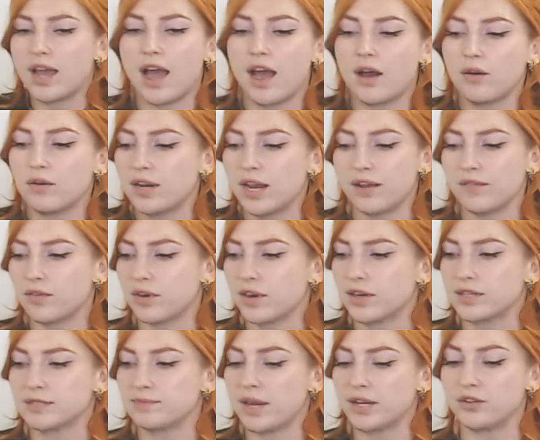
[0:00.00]
could I ever
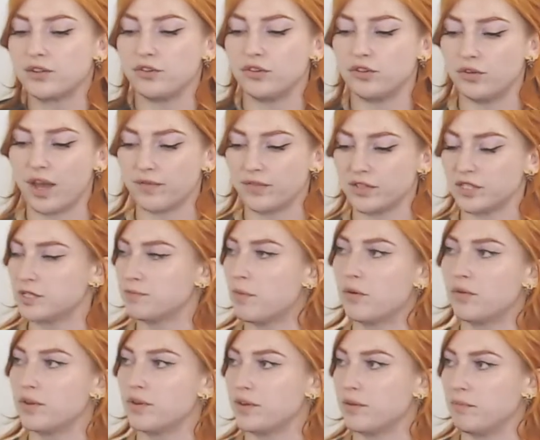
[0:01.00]
expect you? You haven't
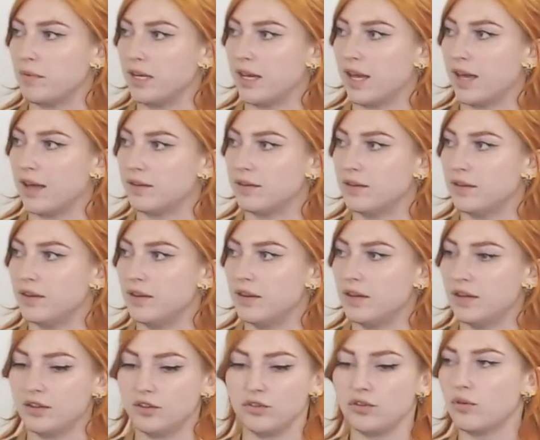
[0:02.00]
spoken to me yet.
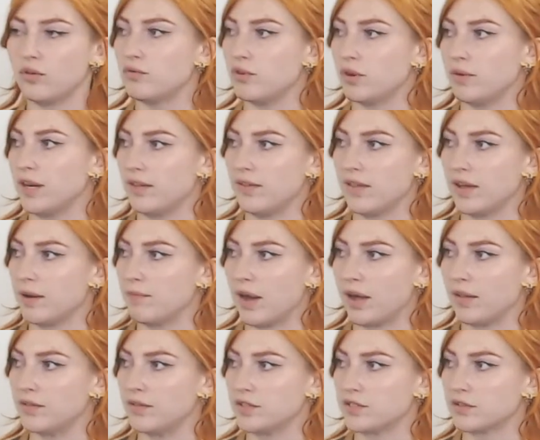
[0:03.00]
You don't know anything
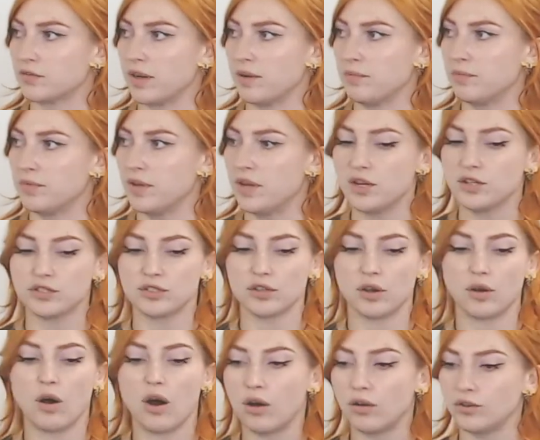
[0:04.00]
about the script.
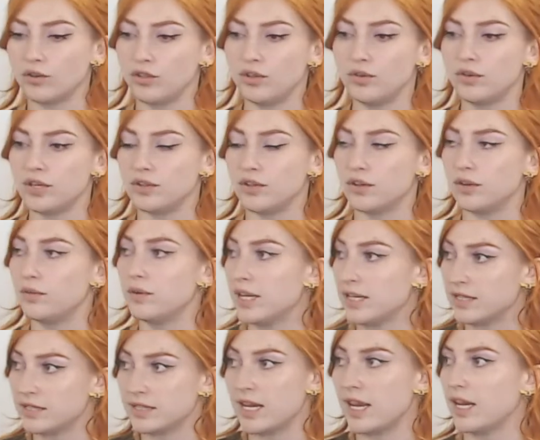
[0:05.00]
So all you can do
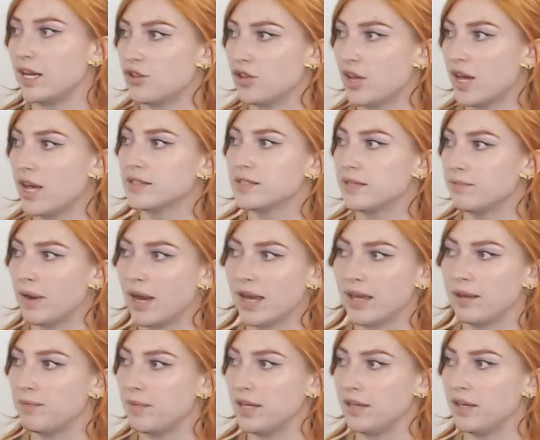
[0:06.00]
is take a chance, in my
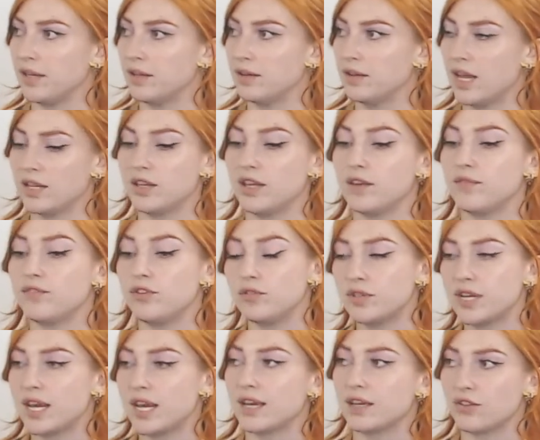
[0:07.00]
opinion. And if you
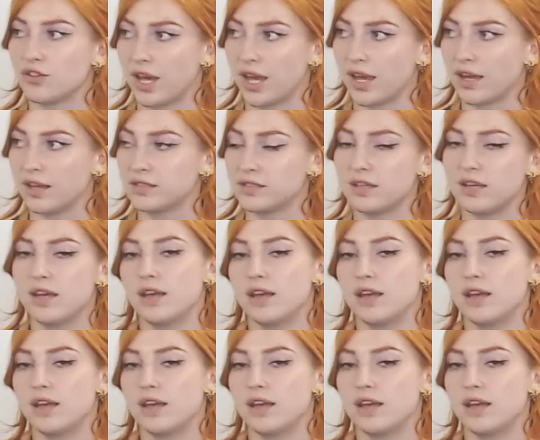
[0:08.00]
take a chance,